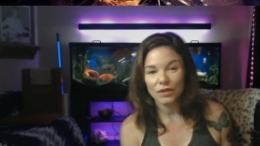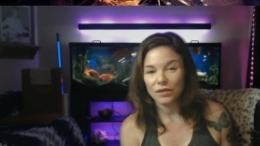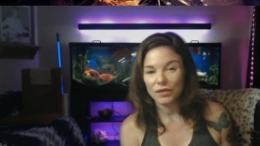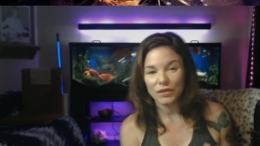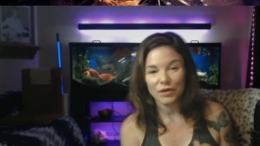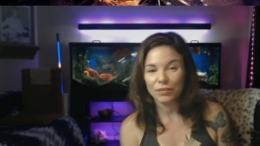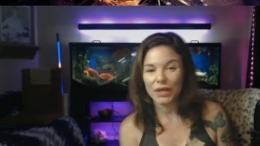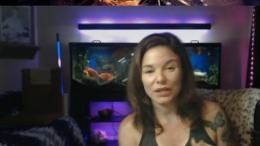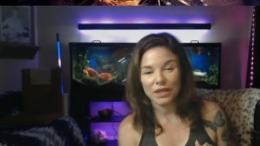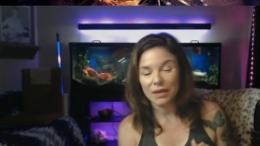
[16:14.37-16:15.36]
they're
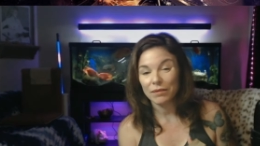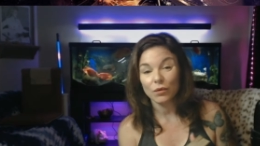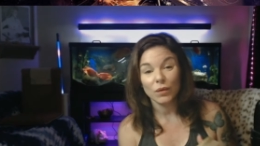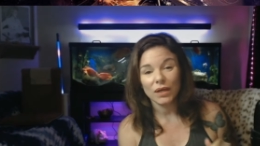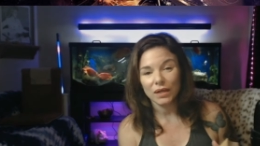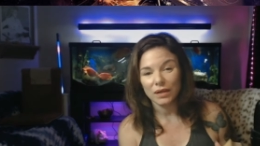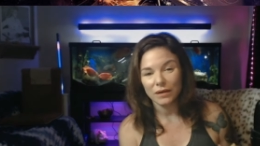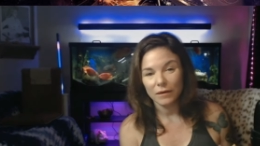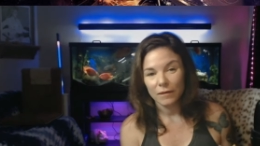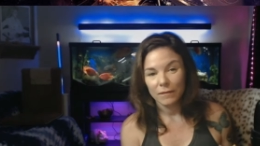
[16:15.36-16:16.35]
playing the game, they're
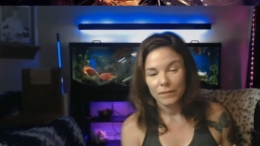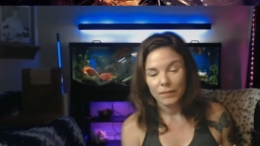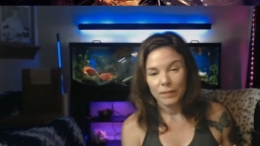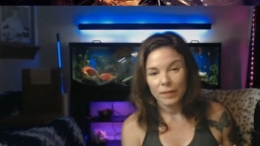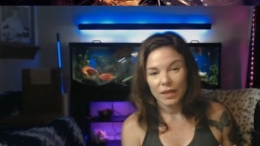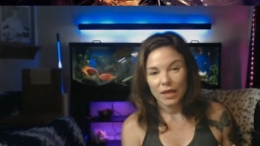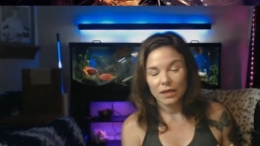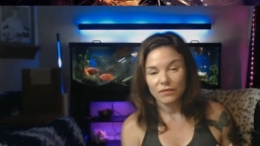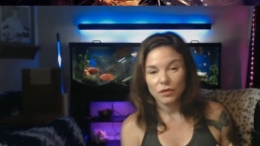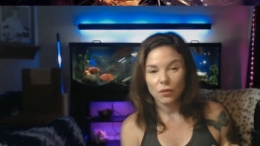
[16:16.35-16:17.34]
winning.
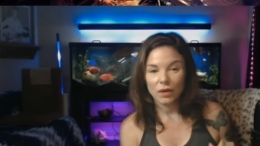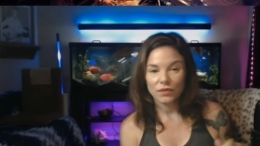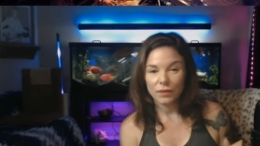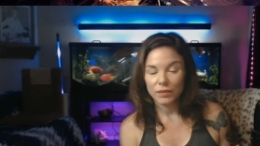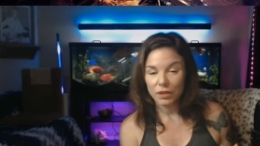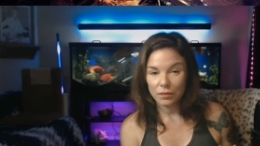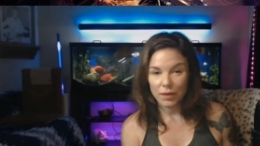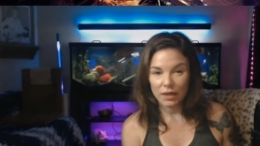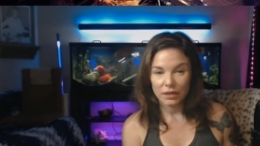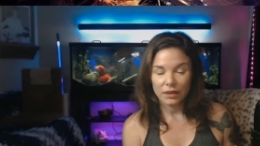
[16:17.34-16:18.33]
And if you want them to come
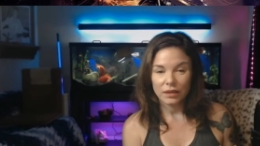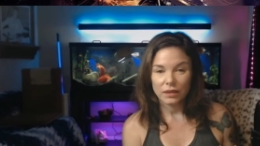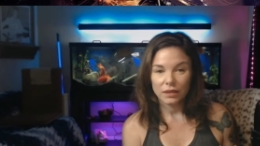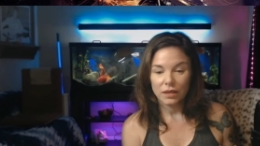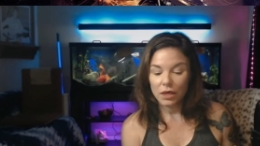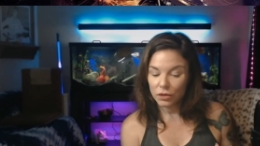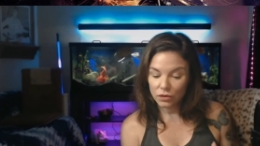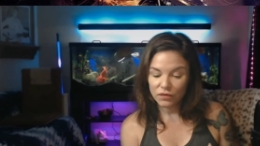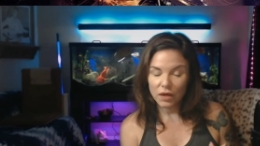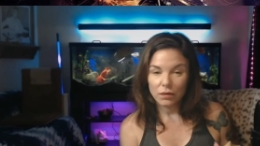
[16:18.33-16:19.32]
back in,
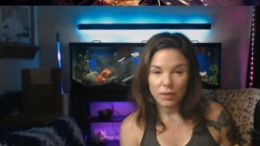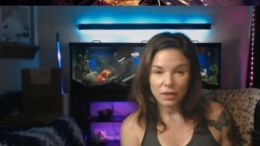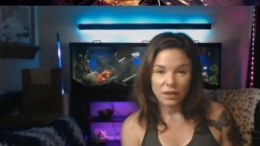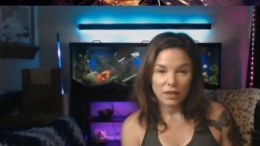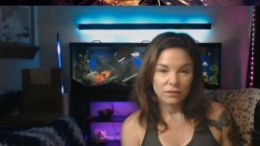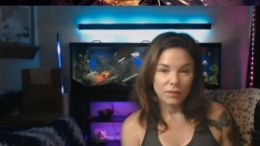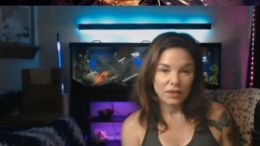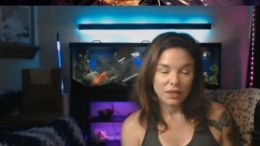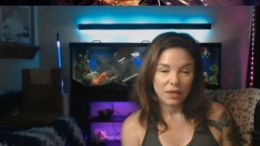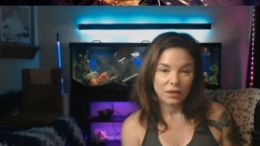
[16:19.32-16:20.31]
you've got to
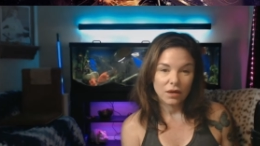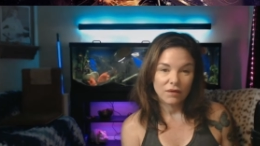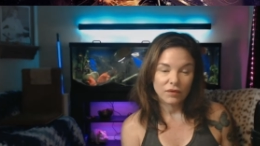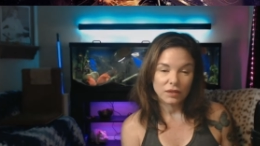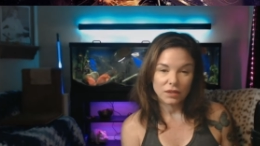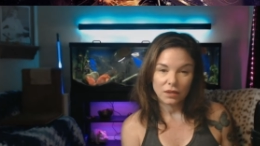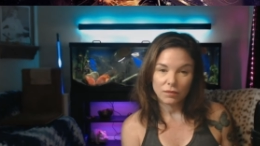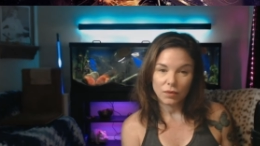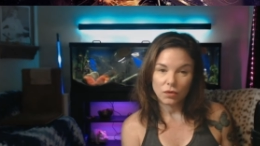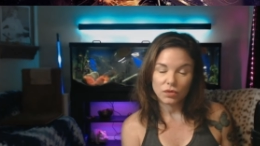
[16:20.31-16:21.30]
maintain confidence and
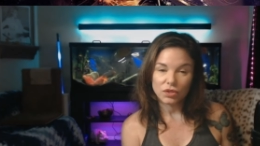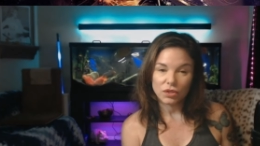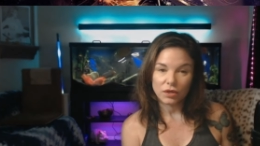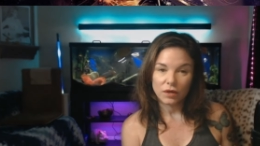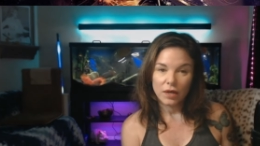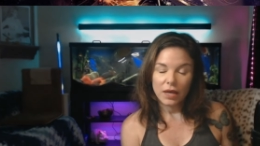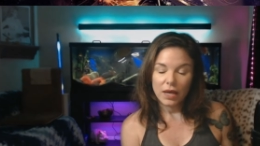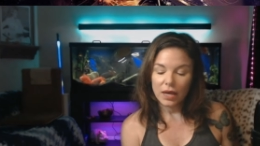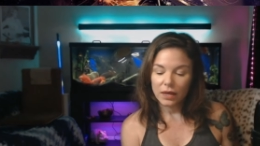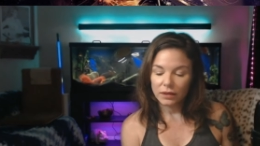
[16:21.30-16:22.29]
composure
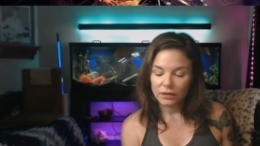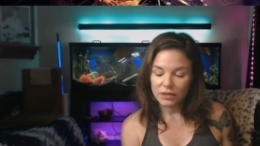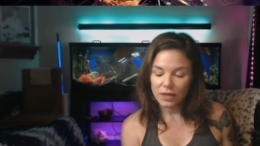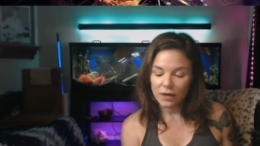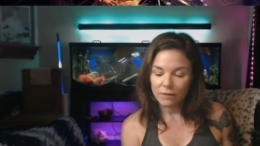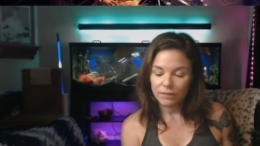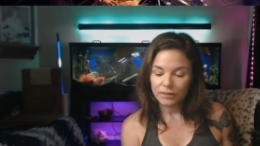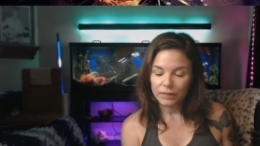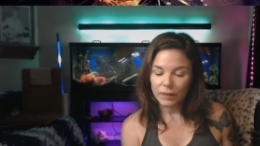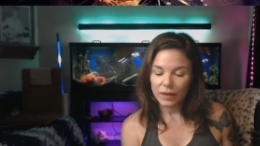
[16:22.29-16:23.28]
and
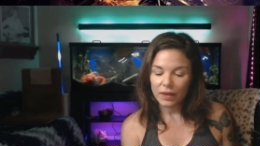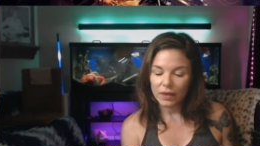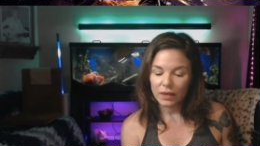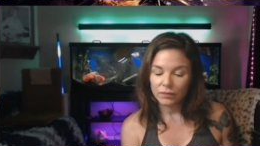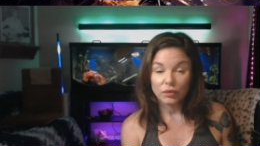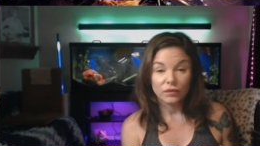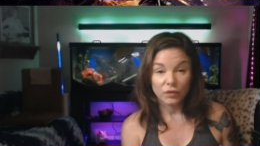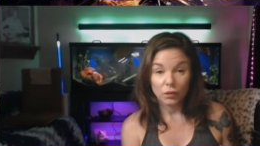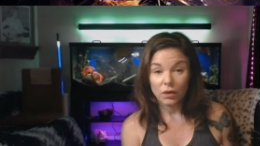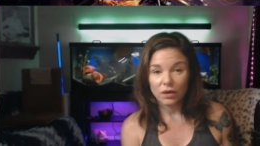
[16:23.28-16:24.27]
prove
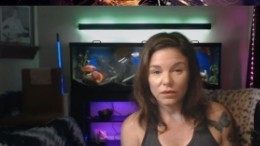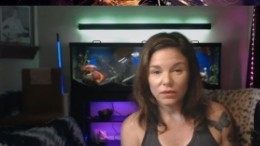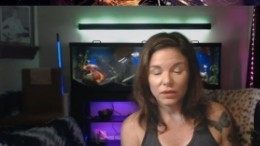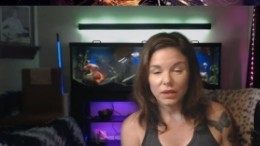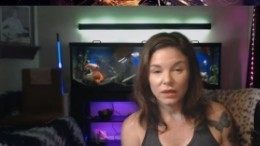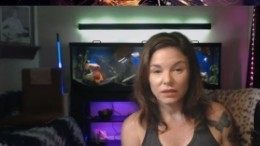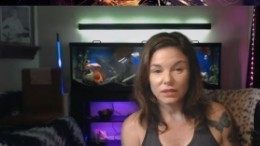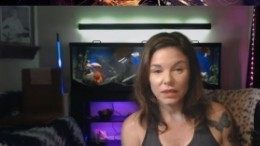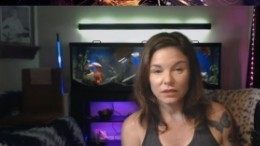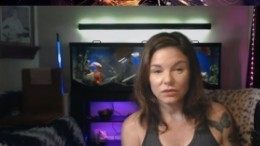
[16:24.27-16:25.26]
your worth in a
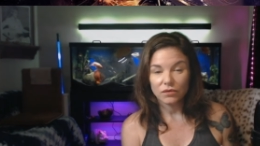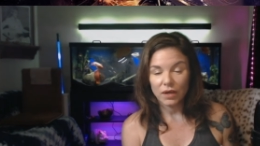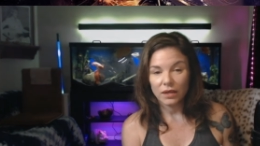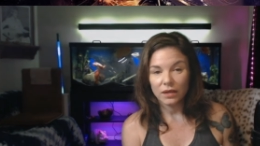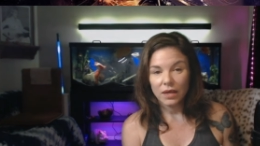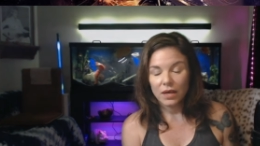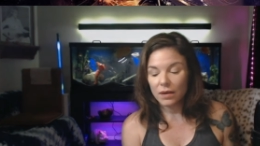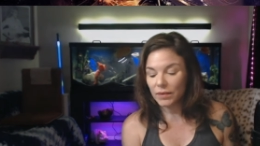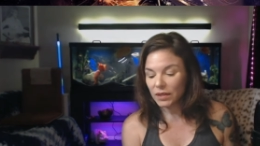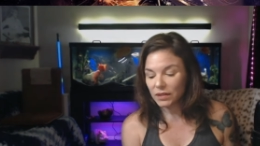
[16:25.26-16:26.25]
sense, right?
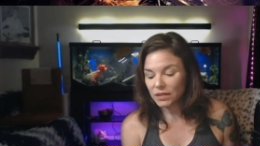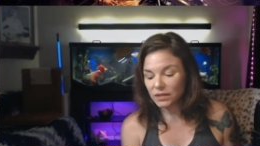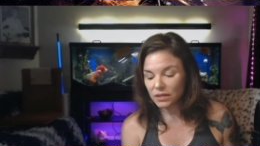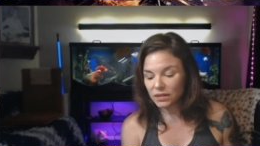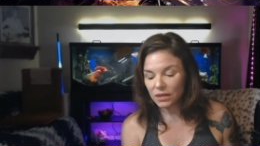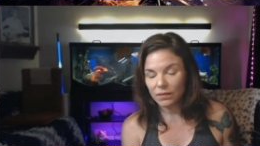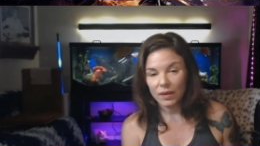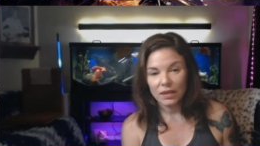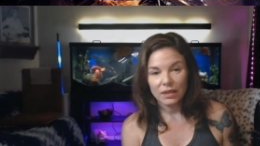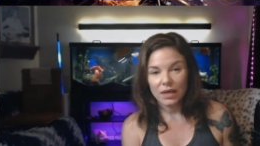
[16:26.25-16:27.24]
Because this is
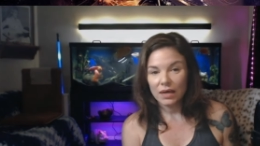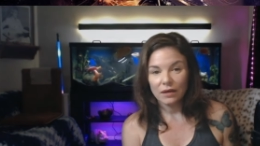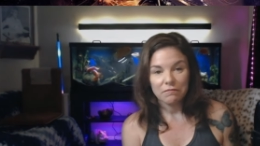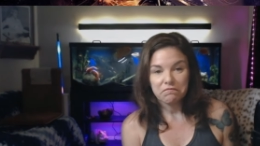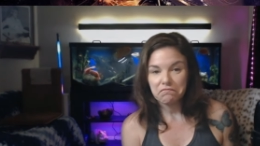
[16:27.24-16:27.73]
somebody that